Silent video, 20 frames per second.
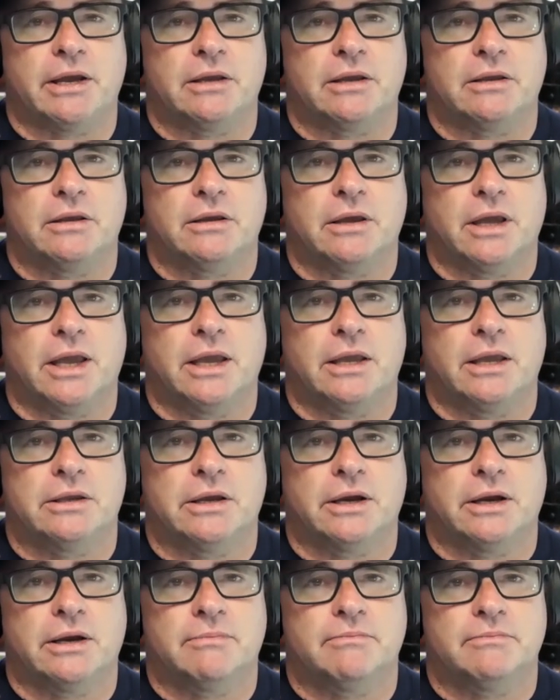and
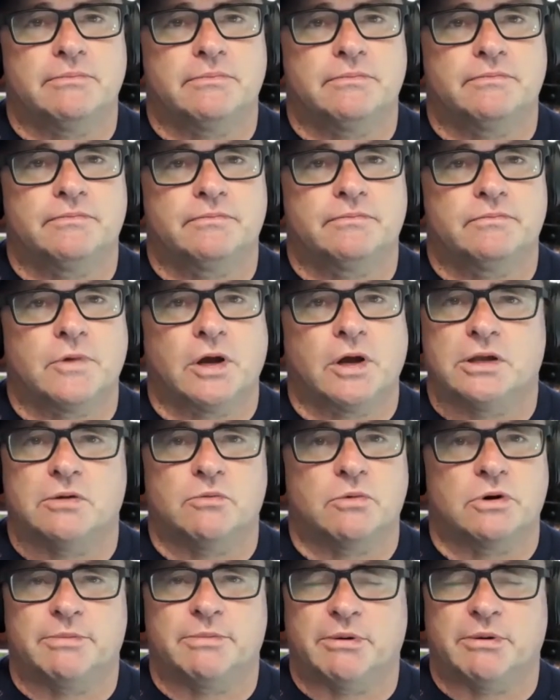I didn't
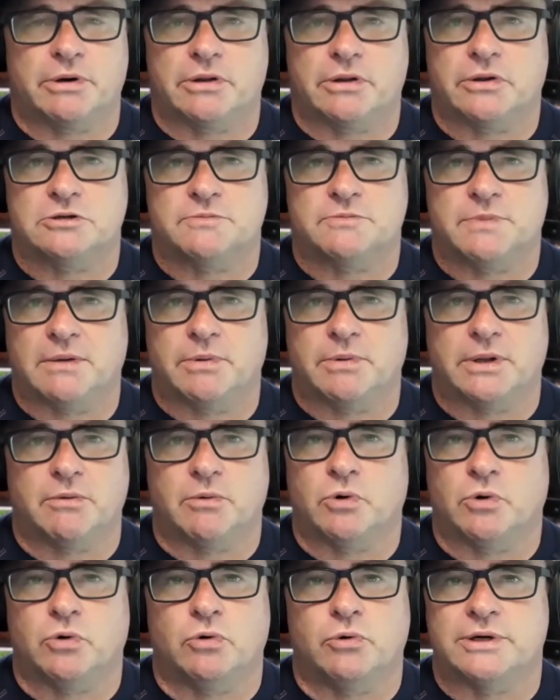want to be one of those people that
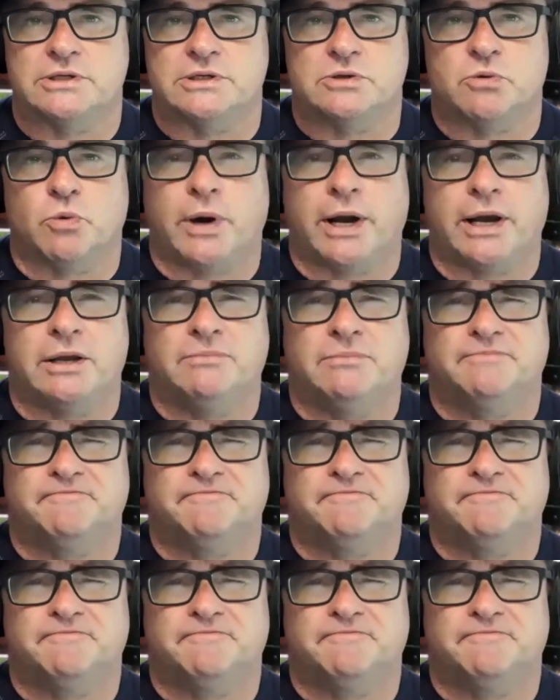were always away.